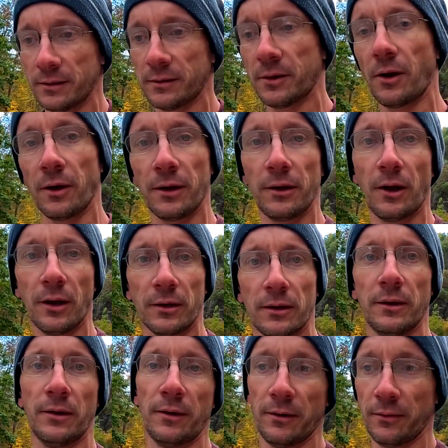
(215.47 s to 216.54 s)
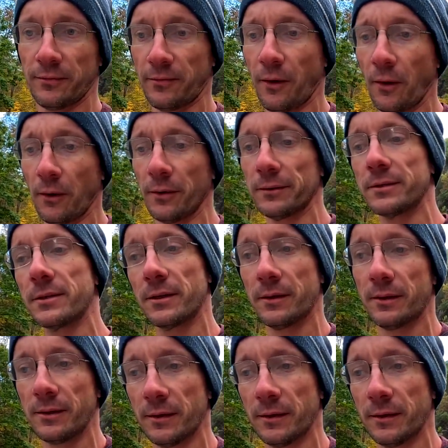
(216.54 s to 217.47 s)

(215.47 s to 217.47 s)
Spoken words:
Taughannock Falls